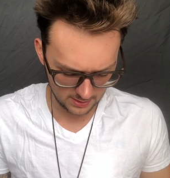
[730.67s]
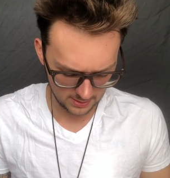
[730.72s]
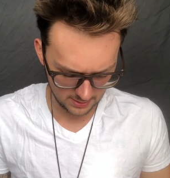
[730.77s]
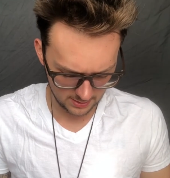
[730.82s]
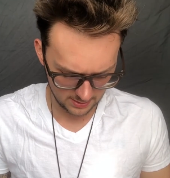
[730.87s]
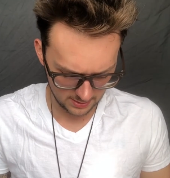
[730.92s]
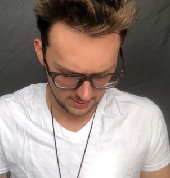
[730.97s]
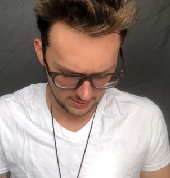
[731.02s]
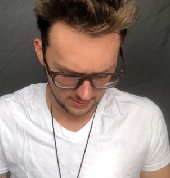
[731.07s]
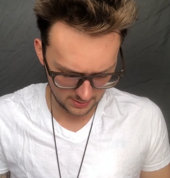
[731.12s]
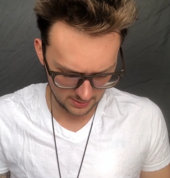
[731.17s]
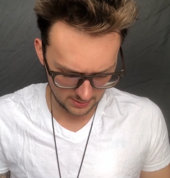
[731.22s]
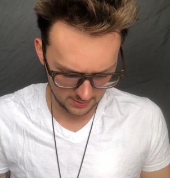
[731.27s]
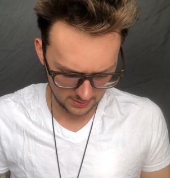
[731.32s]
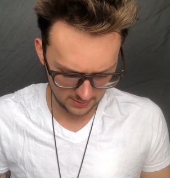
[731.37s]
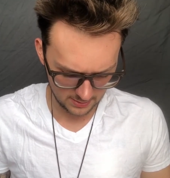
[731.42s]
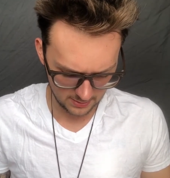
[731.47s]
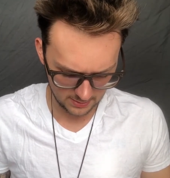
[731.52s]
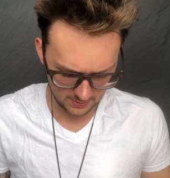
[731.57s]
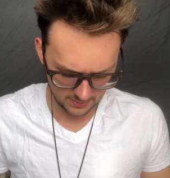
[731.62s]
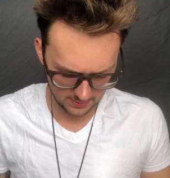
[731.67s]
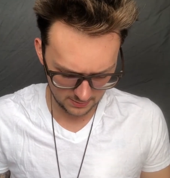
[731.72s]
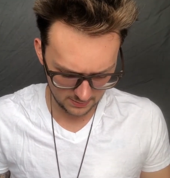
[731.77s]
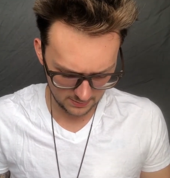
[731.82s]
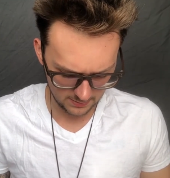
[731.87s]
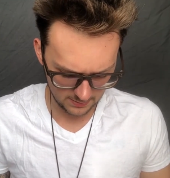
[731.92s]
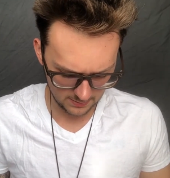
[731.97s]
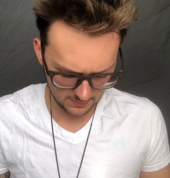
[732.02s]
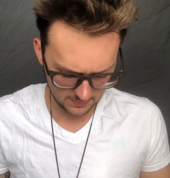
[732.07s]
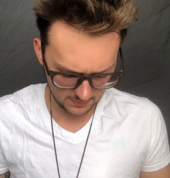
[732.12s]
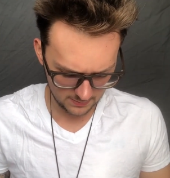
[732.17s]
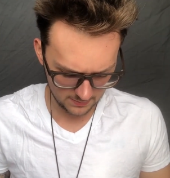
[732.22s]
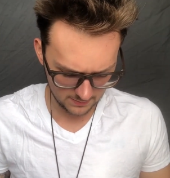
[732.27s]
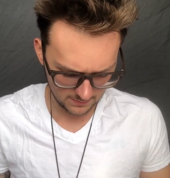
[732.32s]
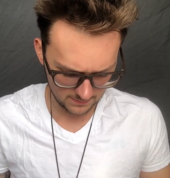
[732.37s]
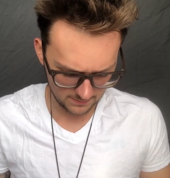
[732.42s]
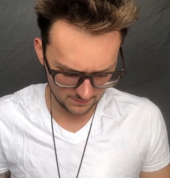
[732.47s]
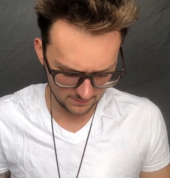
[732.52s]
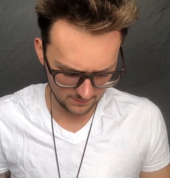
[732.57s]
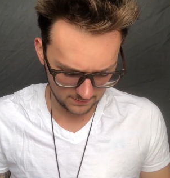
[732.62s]

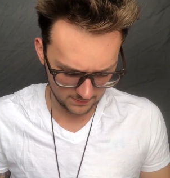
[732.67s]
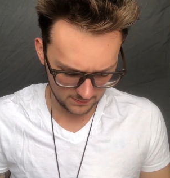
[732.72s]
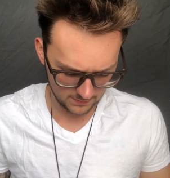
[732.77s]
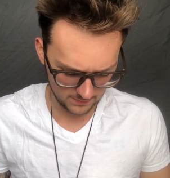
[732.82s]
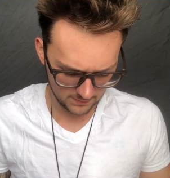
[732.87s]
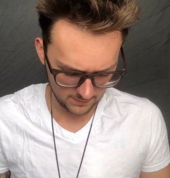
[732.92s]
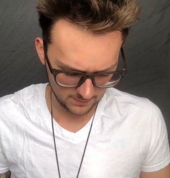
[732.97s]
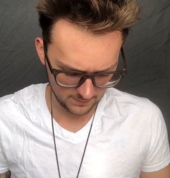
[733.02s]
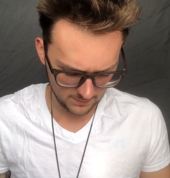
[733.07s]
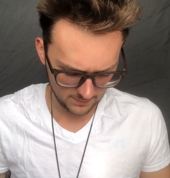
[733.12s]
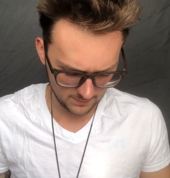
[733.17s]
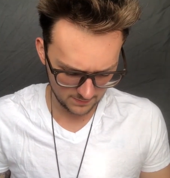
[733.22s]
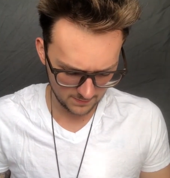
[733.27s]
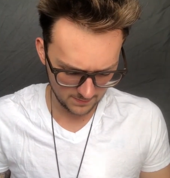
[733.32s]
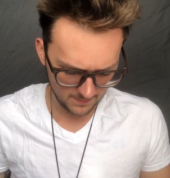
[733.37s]
[no speech]